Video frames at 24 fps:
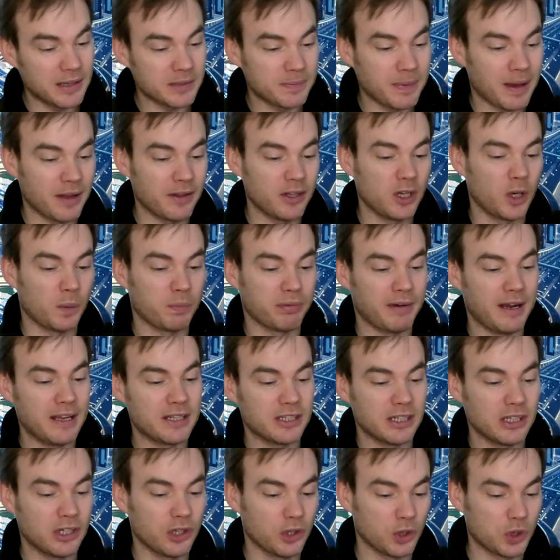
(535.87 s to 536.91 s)
It's about the
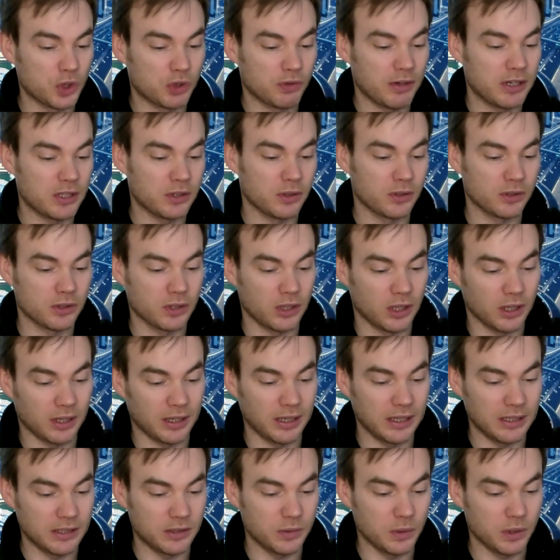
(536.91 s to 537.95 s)
operating country, so I just got to
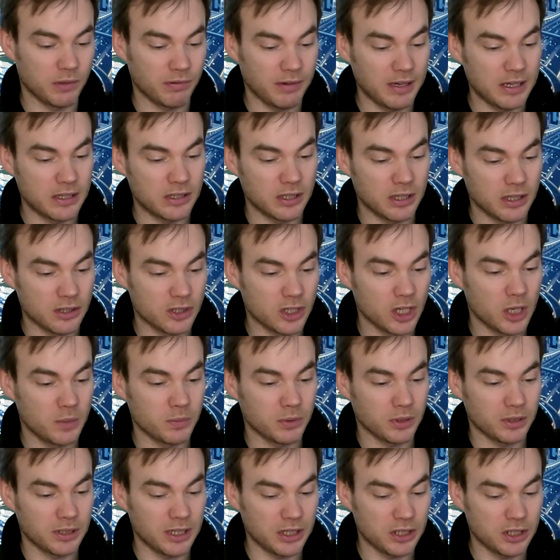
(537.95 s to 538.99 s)
click to agree to the terms
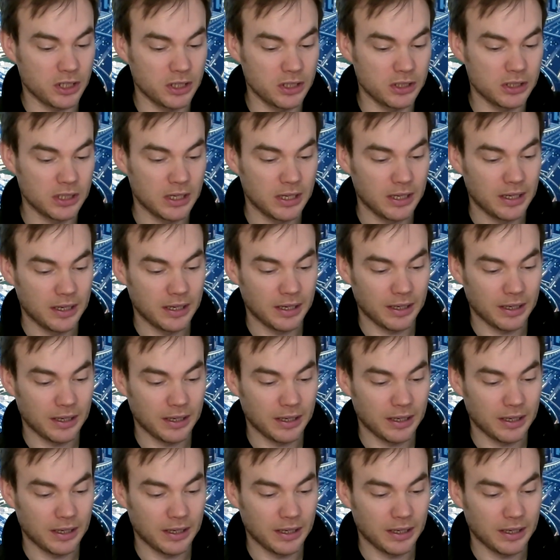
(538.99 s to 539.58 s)
and conditions.